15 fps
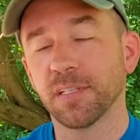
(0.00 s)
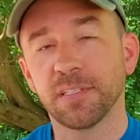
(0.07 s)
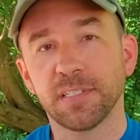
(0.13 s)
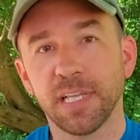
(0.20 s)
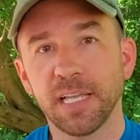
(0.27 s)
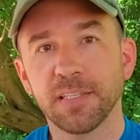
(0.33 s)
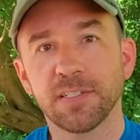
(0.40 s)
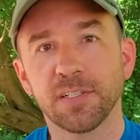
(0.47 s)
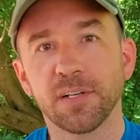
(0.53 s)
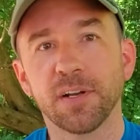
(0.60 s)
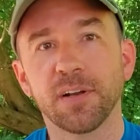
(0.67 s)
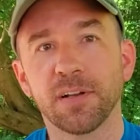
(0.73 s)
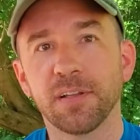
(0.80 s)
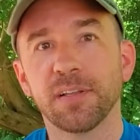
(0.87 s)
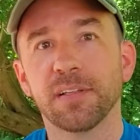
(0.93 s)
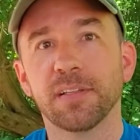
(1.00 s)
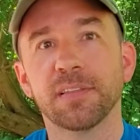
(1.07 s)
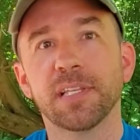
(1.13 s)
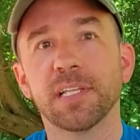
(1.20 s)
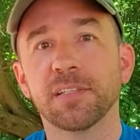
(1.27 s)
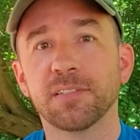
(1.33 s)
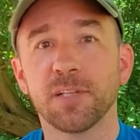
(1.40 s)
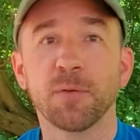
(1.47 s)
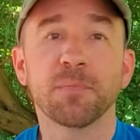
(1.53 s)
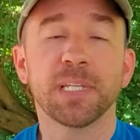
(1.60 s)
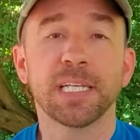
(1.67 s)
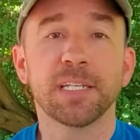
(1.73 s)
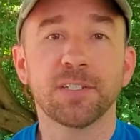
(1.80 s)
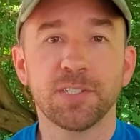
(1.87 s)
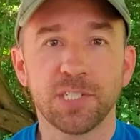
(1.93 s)
sensor that
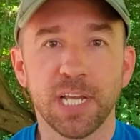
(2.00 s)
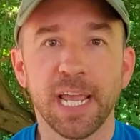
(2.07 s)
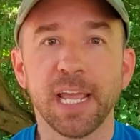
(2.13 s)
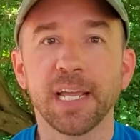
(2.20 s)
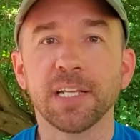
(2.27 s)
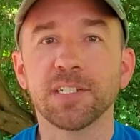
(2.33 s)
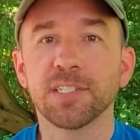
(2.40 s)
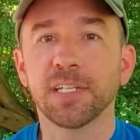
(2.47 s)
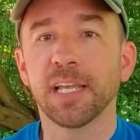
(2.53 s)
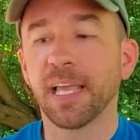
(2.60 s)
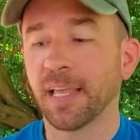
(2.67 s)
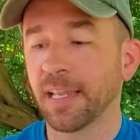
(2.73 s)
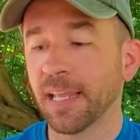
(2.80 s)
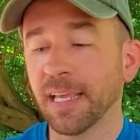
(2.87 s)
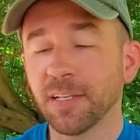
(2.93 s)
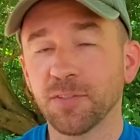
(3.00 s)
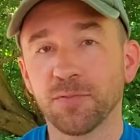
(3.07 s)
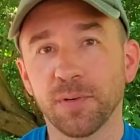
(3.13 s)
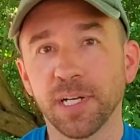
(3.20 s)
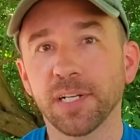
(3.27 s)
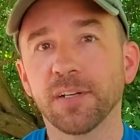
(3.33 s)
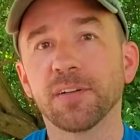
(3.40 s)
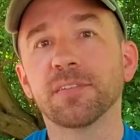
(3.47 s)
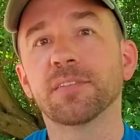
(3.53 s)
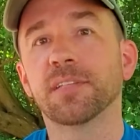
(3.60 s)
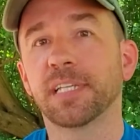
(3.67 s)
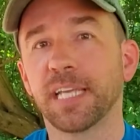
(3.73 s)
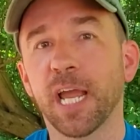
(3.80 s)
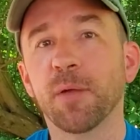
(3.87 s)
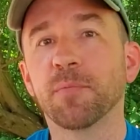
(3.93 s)
something has changed and that triggers
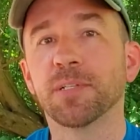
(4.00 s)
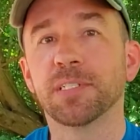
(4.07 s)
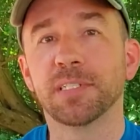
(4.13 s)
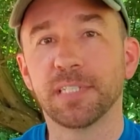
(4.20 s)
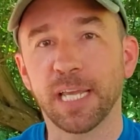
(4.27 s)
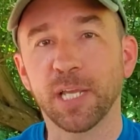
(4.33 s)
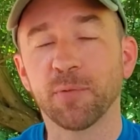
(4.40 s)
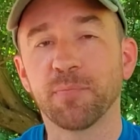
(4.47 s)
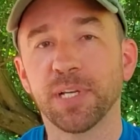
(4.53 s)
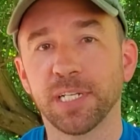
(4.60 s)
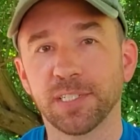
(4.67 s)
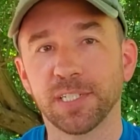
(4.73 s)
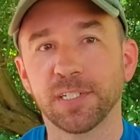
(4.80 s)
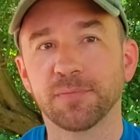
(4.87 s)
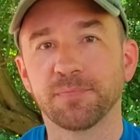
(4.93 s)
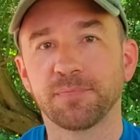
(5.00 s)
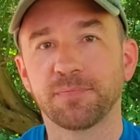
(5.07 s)
the camera to take a picture.